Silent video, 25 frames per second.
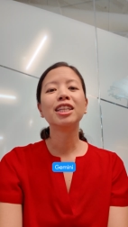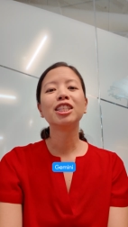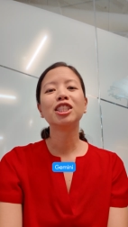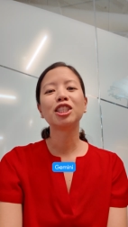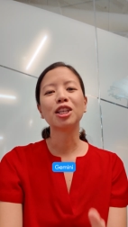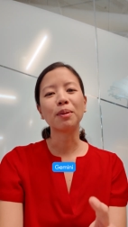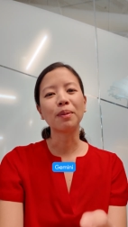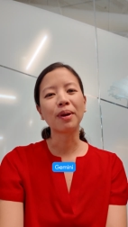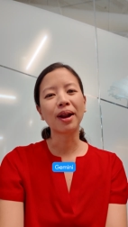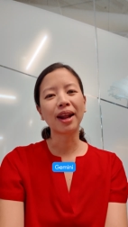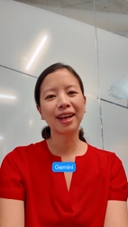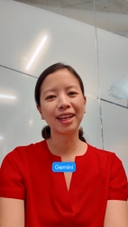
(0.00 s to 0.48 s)

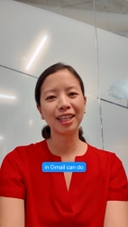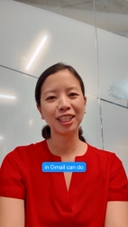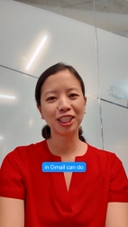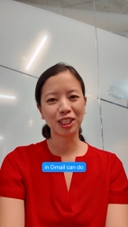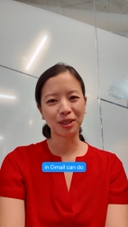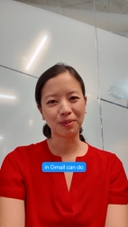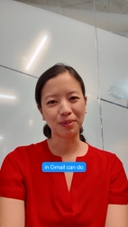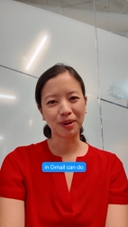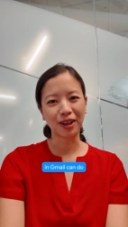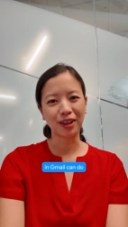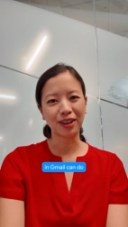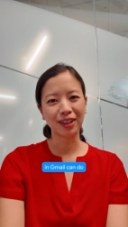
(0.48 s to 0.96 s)
Gemini and
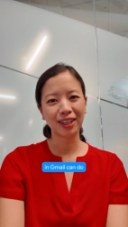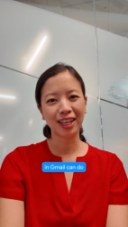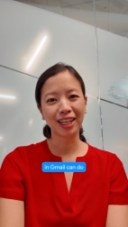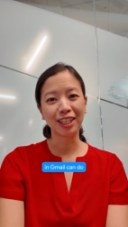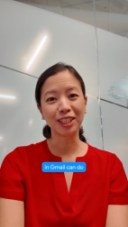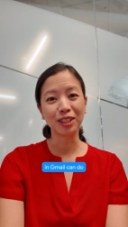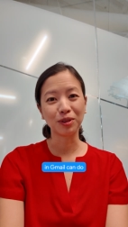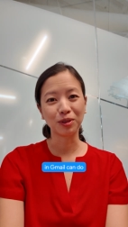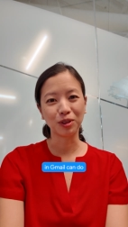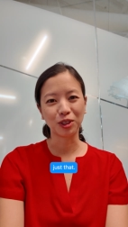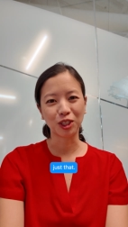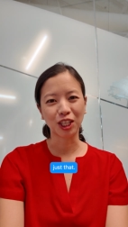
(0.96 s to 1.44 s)
Gmail
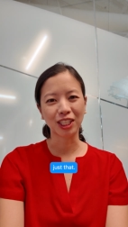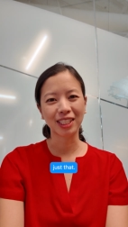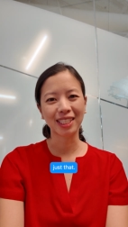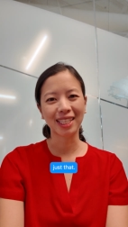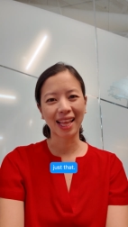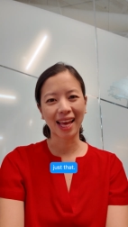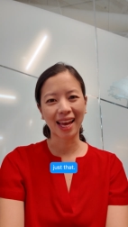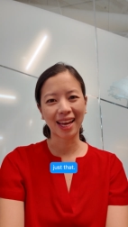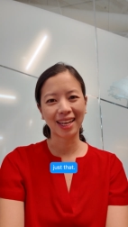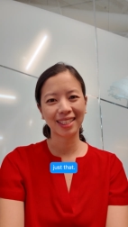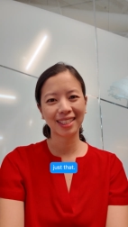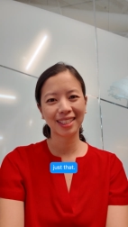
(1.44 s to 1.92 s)
can do just
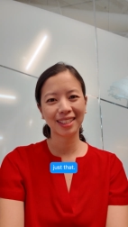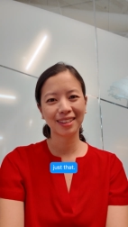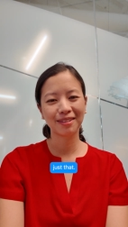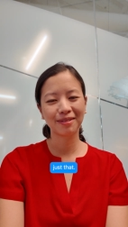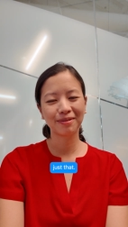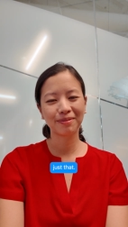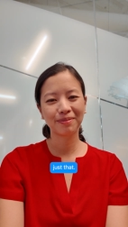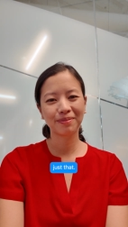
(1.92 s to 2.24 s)
that.